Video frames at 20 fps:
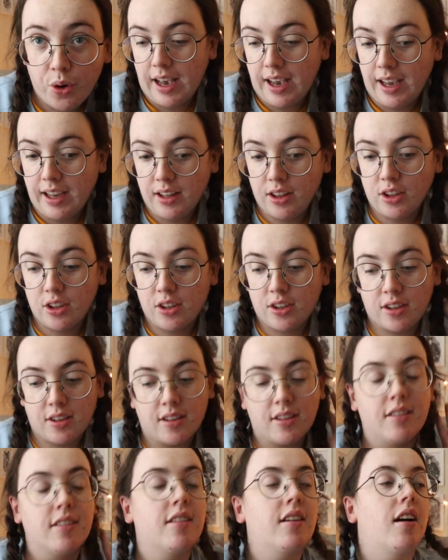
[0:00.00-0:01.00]
I look
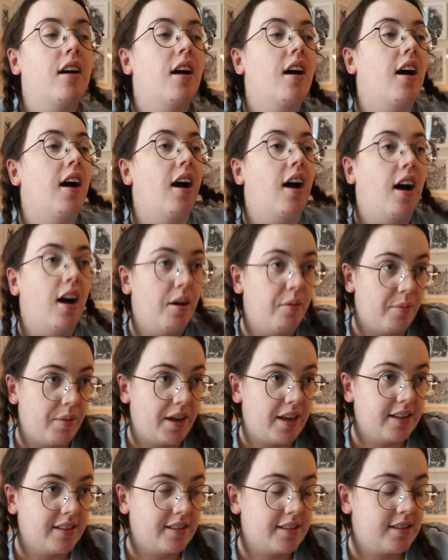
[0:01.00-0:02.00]
a
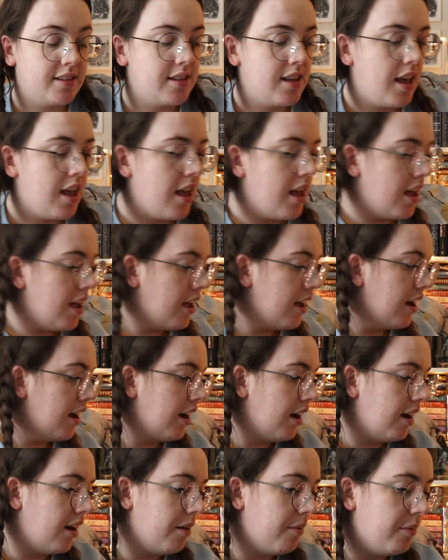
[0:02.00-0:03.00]
mess.
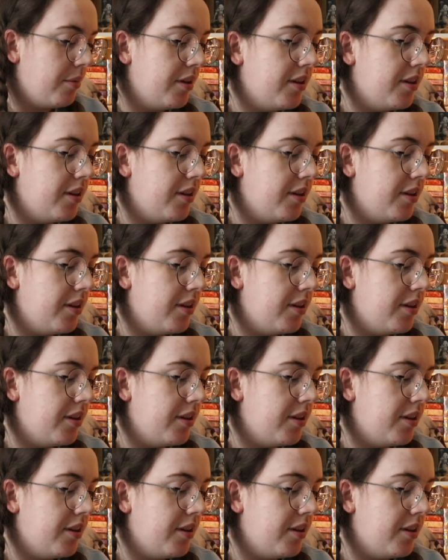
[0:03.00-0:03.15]
Um,